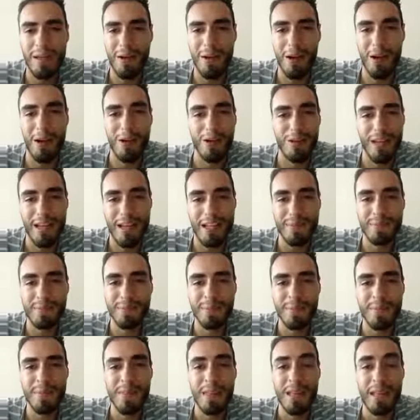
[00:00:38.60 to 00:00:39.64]
on
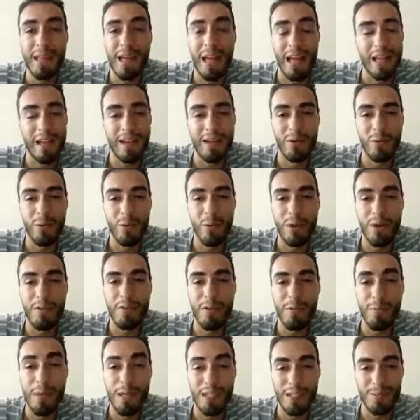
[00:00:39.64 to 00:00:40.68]
that. And one
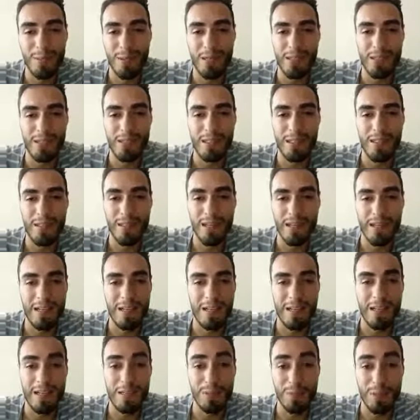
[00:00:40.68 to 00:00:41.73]
of the best parts,
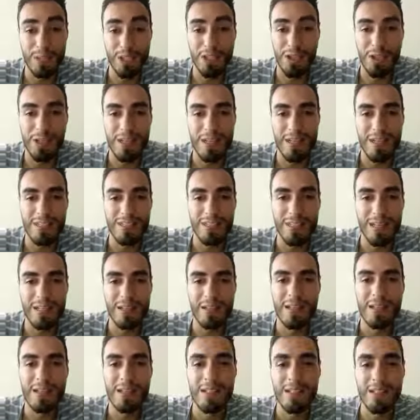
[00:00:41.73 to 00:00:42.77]
especially, is
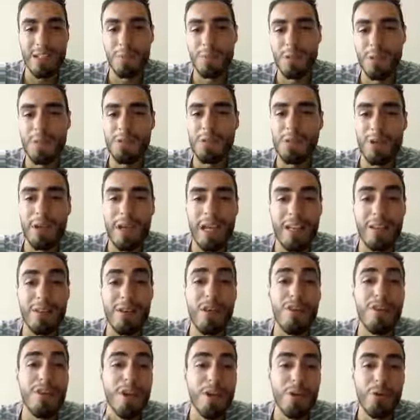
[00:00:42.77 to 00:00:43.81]
that sometimes you get
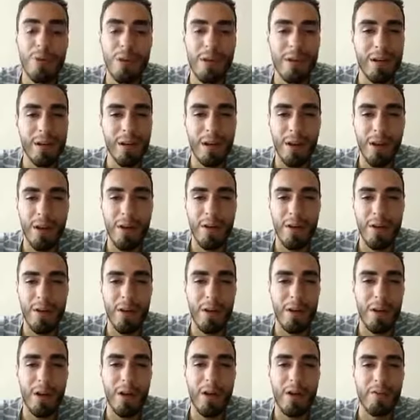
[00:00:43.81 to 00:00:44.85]
the theory in a lot
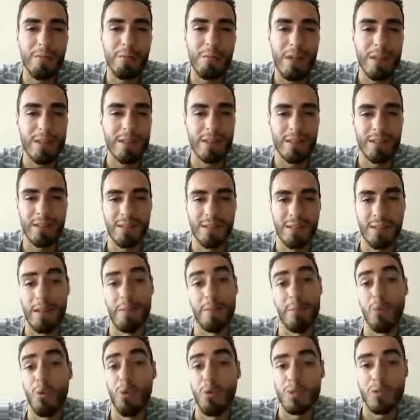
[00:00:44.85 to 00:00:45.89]
of places,
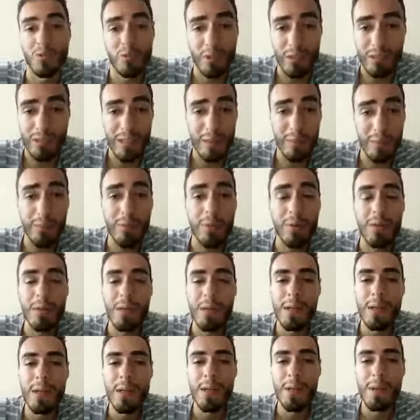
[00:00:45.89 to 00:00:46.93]
in books, for example.
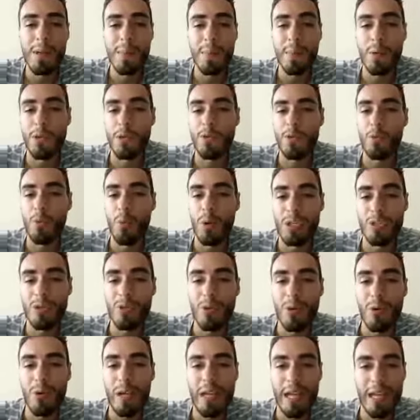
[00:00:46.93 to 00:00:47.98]
But what
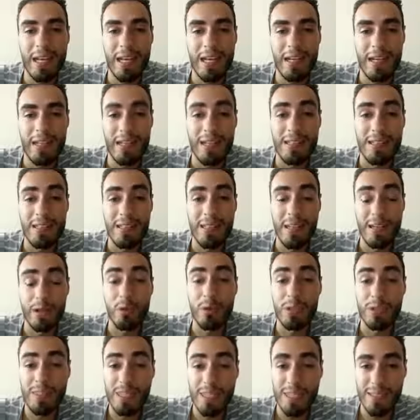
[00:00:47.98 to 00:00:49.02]
you don't get is the
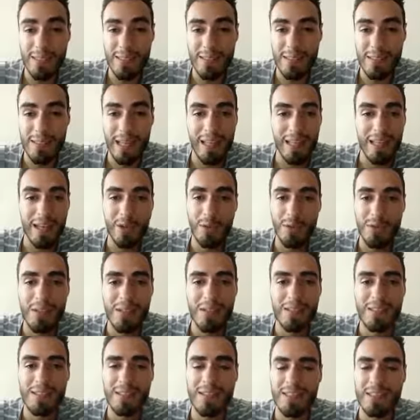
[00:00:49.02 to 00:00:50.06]
critiques, and the
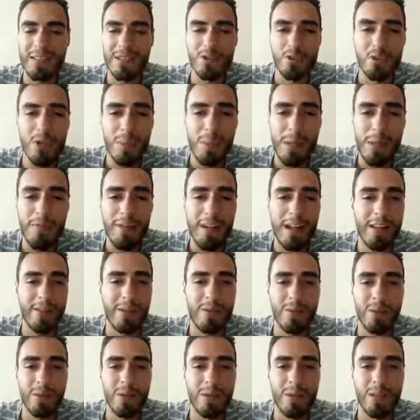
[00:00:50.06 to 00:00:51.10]
critiques is extremely
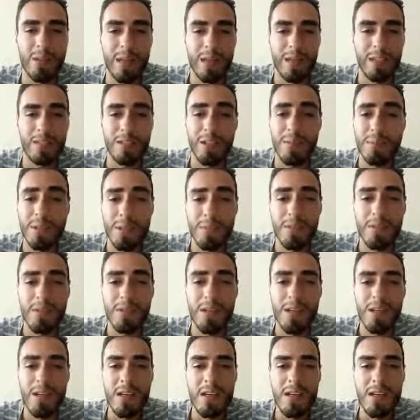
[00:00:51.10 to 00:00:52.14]
valuable. Like
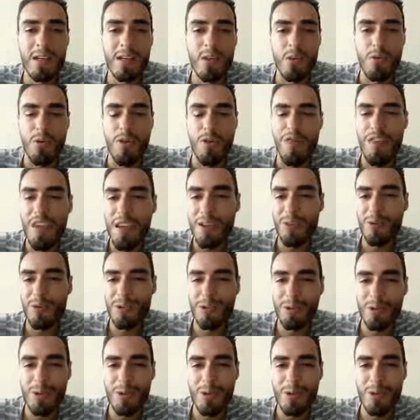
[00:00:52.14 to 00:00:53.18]
sometimes you think you're
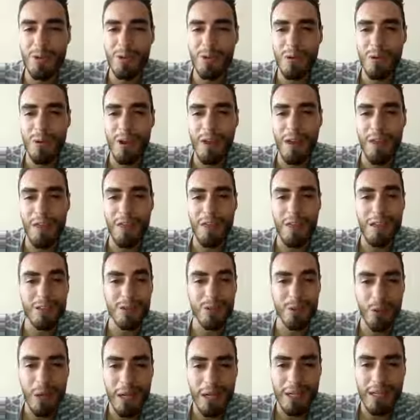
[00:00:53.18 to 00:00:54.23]
doing things
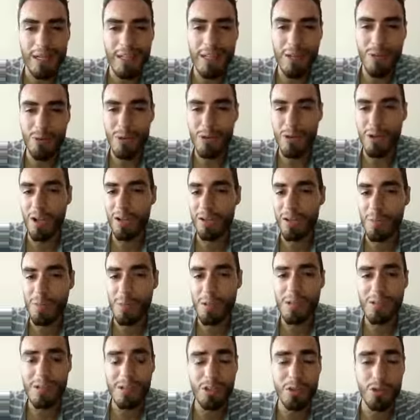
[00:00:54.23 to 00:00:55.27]
correctly, you're not
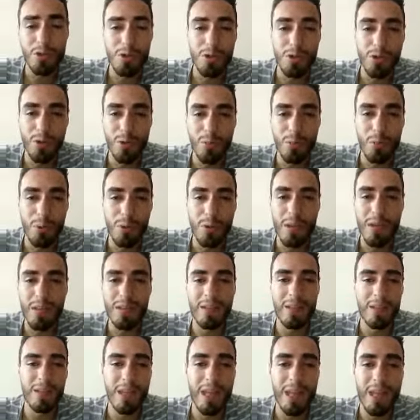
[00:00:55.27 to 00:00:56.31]
completely sure, you put
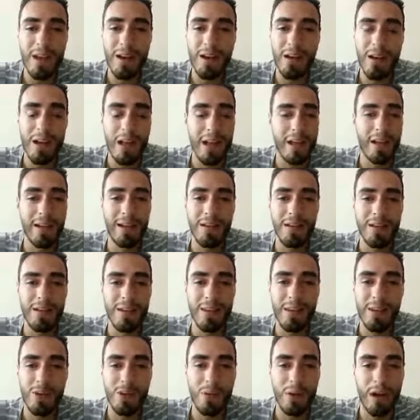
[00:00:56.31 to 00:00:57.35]
it there,
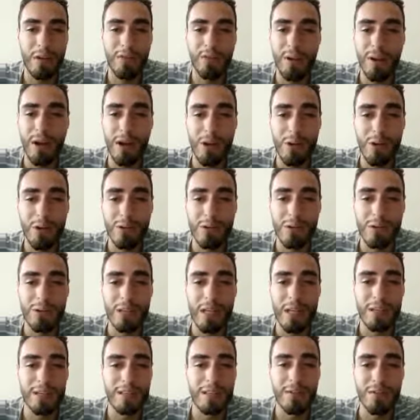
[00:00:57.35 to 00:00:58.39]
and you have Carlos
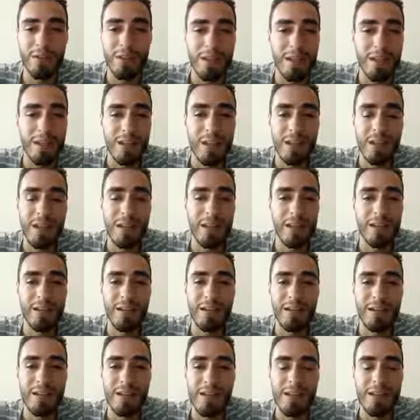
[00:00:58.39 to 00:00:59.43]
and Tiffany
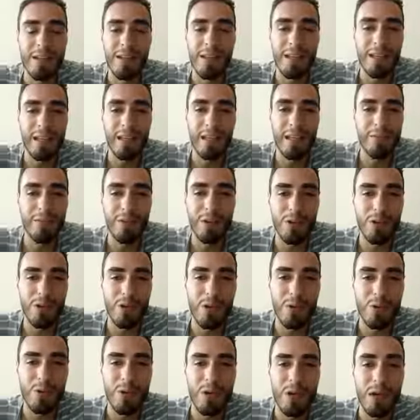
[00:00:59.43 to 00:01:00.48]
and like giving
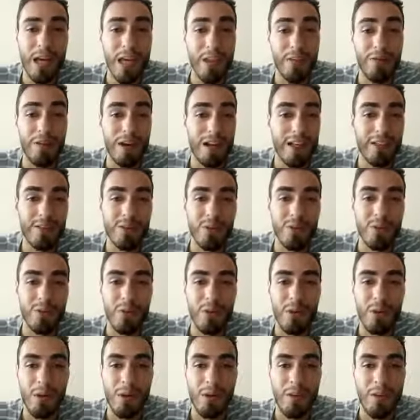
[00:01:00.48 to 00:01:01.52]
you advice on
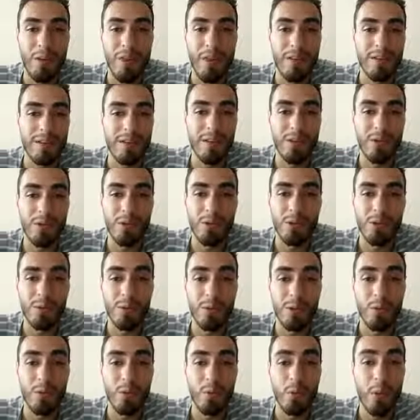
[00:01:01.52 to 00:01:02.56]
all the things that you're
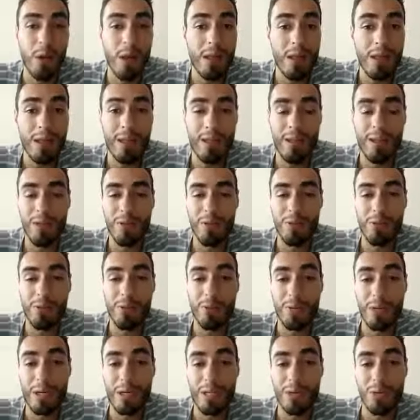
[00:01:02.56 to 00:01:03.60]
doing well and
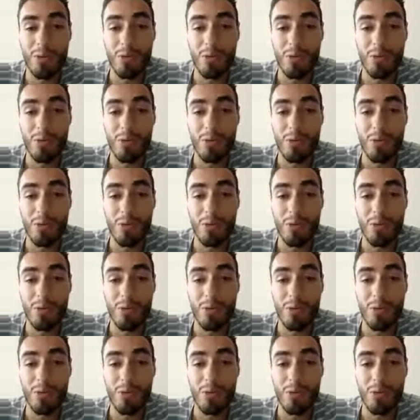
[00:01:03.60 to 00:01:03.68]
what